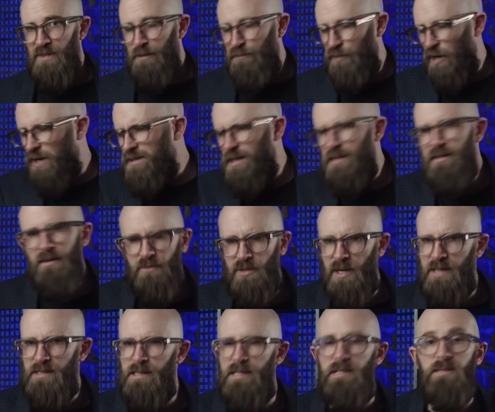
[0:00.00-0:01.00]
The process of
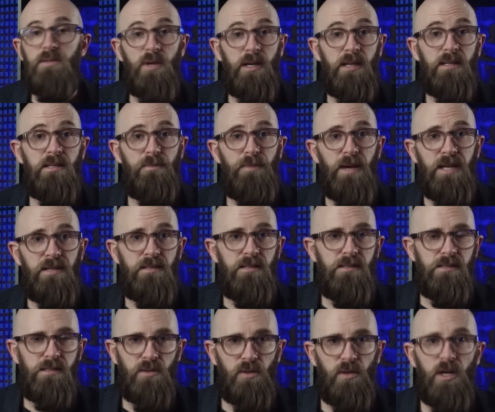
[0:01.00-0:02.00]
Transnistrian
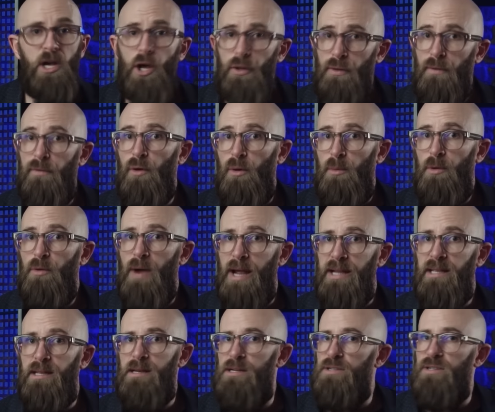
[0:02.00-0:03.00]
independence, or the formal
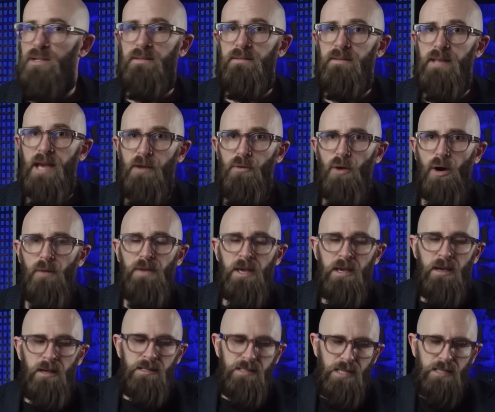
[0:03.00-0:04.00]
recognition thereof,
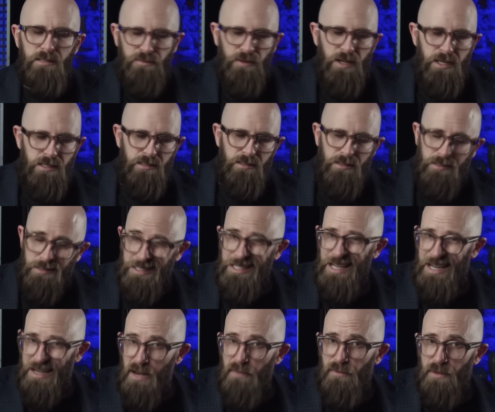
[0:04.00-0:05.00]
does face
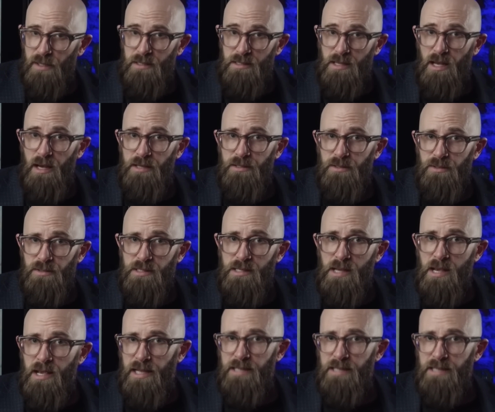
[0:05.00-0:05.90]
significant hurdles.